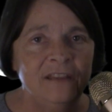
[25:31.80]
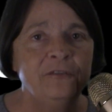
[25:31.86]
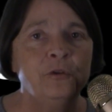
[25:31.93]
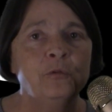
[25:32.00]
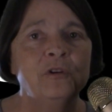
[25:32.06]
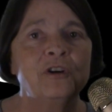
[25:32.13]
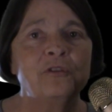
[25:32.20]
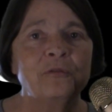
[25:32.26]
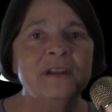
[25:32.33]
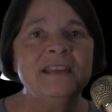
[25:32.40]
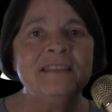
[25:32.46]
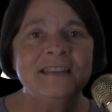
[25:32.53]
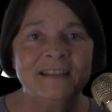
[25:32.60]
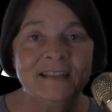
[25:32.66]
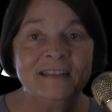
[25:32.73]
If you
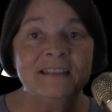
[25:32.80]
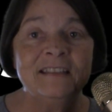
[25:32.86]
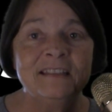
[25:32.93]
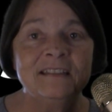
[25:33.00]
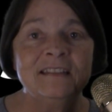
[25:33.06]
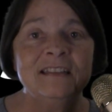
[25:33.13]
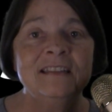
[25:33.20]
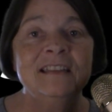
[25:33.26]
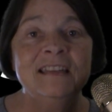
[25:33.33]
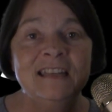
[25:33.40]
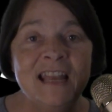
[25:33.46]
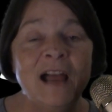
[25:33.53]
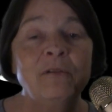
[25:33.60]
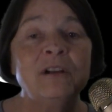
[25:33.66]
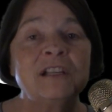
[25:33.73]
agree that it isn't,
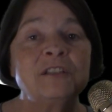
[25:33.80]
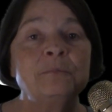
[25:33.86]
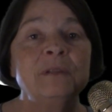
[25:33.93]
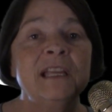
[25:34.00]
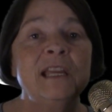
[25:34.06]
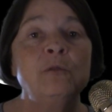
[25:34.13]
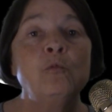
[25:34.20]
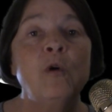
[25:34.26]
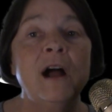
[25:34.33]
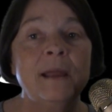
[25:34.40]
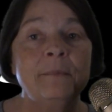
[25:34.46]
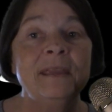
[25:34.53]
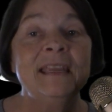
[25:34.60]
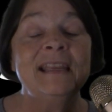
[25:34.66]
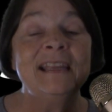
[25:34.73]
now explain
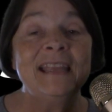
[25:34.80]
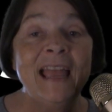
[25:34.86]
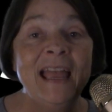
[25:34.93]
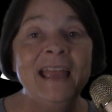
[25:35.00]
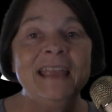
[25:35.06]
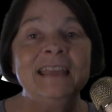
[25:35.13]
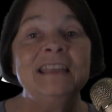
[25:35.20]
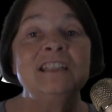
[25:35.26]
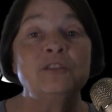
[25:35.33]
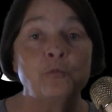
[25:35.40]
why being gay